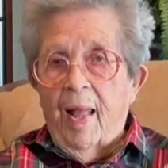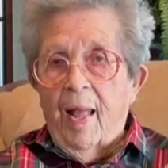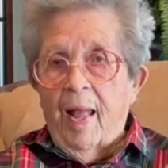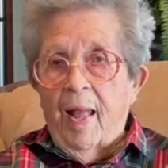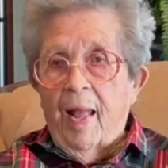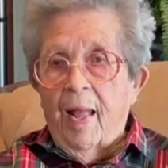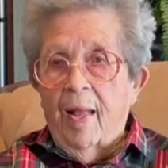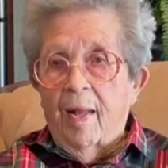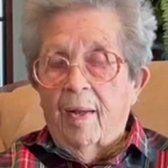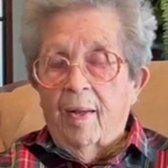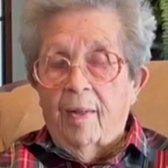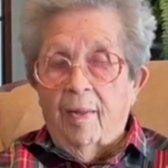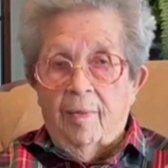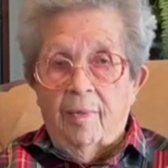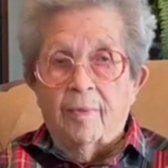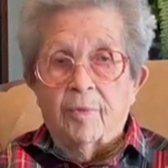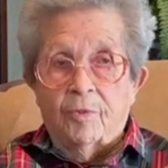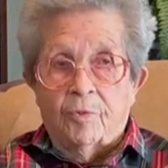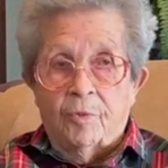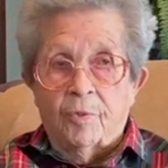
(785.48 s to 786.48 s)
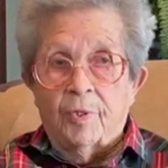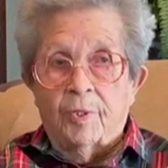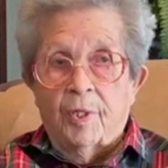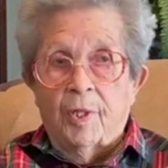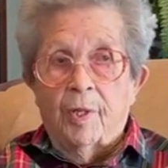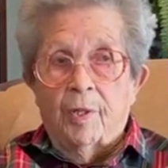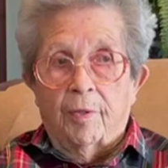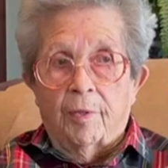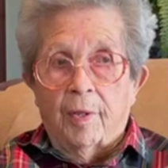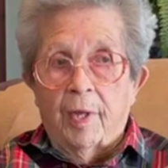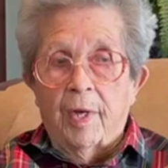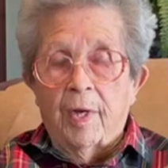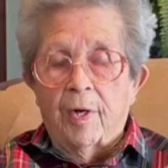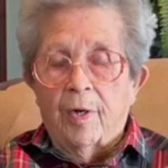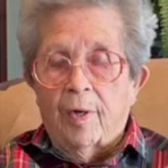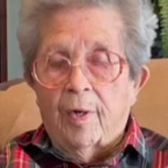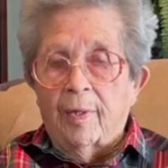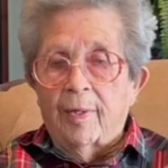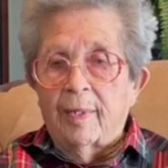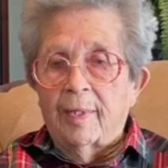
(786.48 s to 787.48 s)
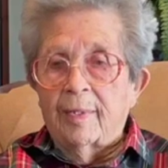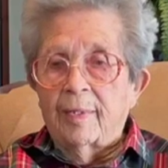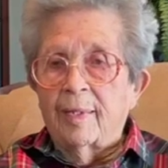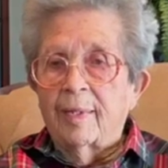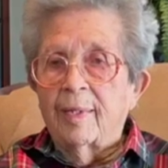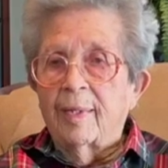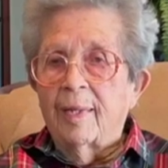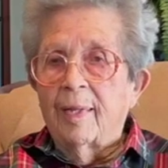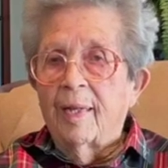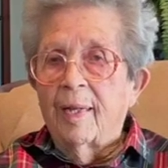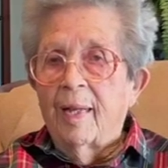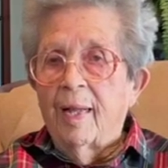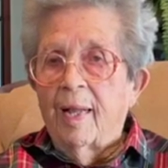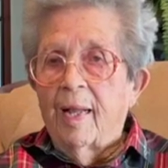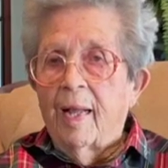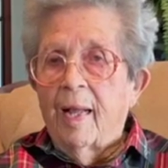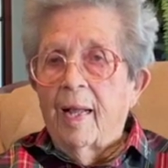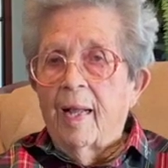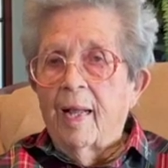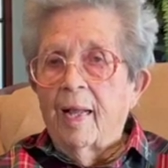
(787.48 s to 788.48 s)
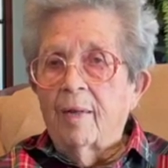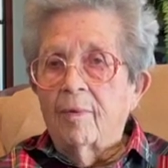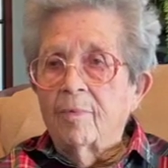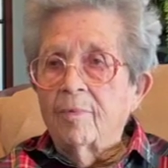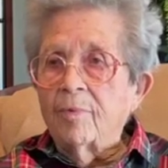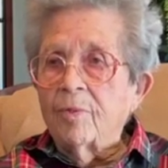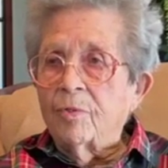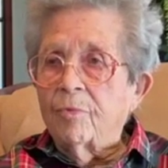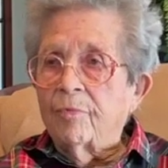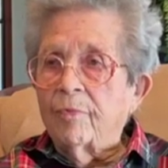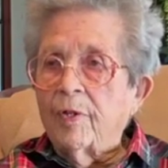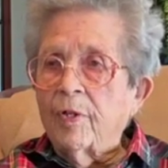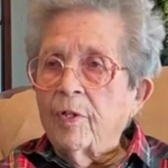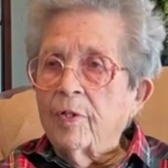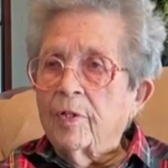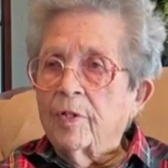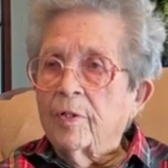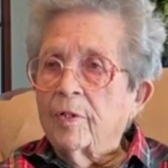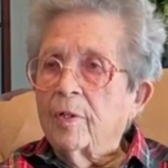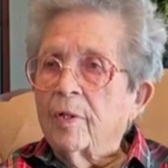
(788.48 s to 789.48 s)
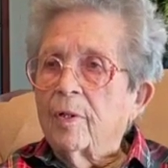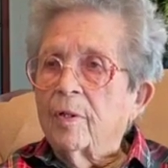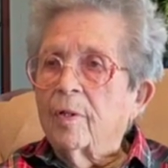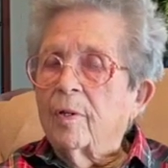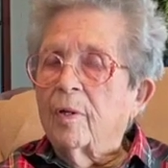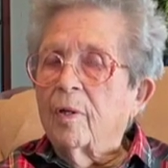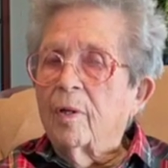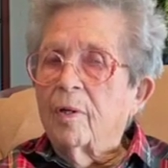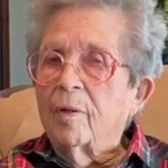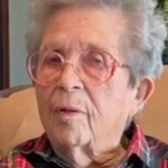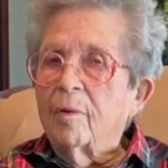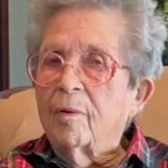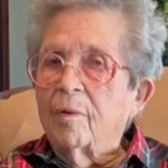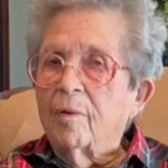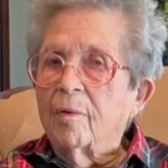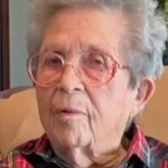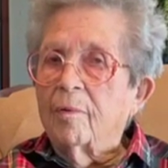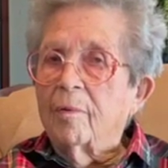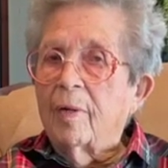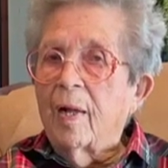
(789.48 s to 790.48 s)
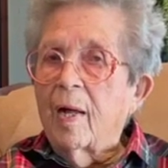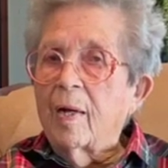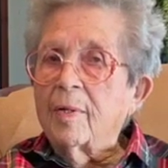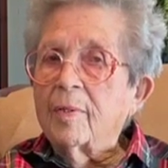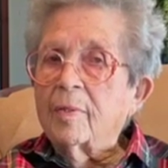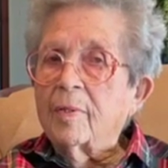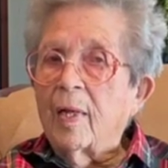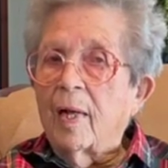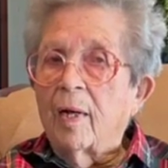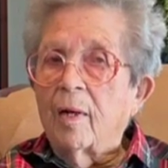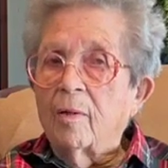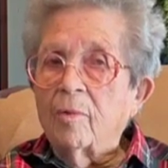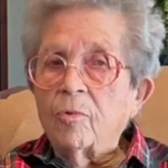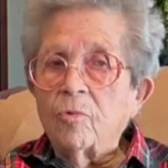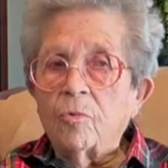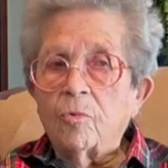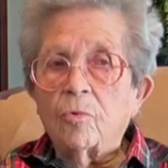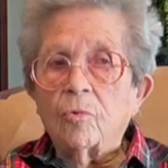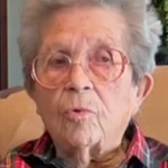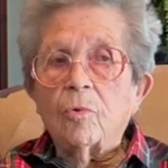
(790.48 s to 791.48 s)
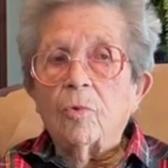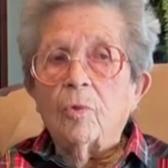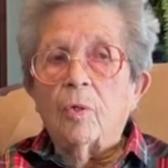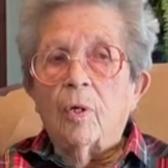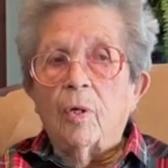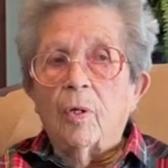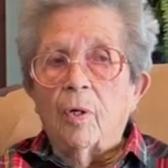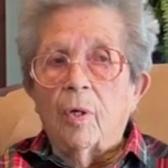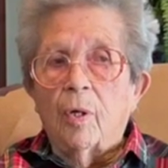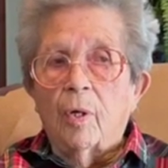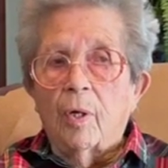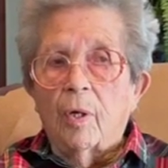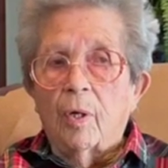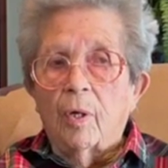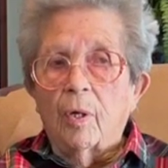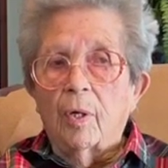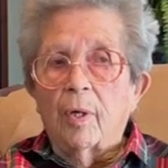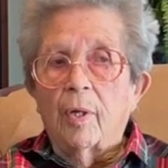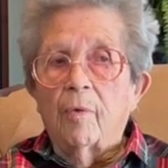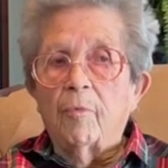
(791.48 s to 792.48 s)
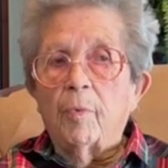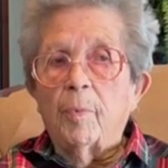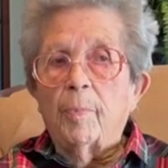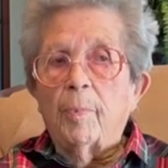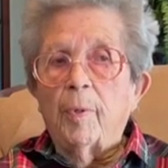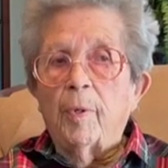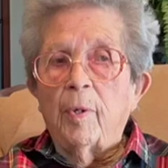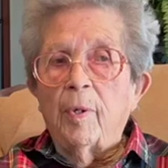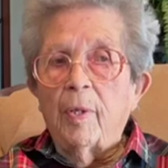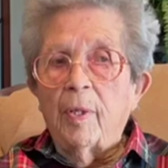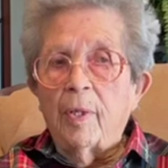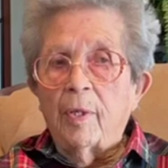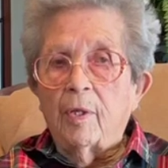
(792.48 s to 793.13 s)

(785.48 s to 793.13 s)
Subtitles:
and it is still there. It was a very nice house, livable.